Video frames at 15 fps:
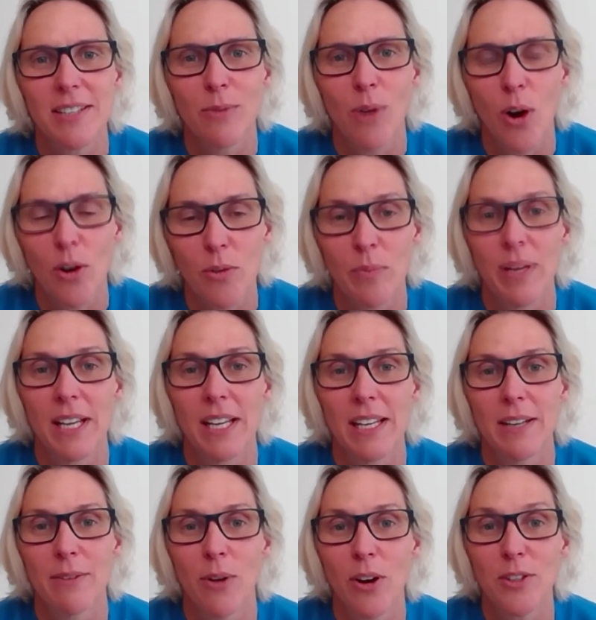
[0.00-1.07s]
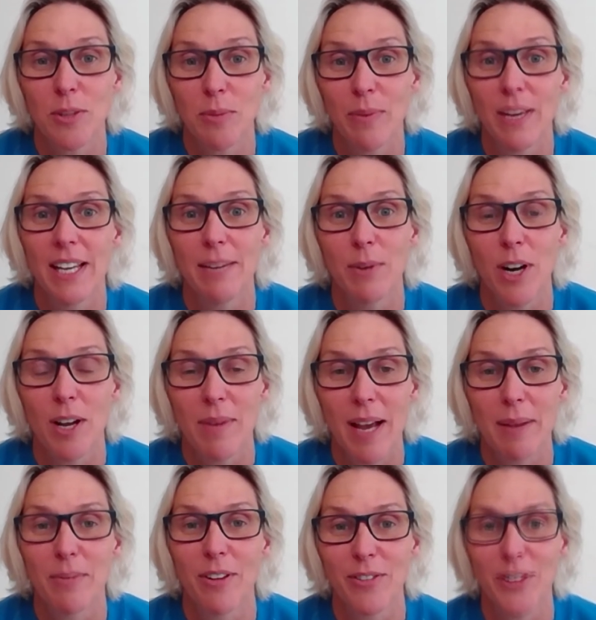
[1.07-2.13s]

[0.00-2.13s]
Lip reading: wrote to me when I made my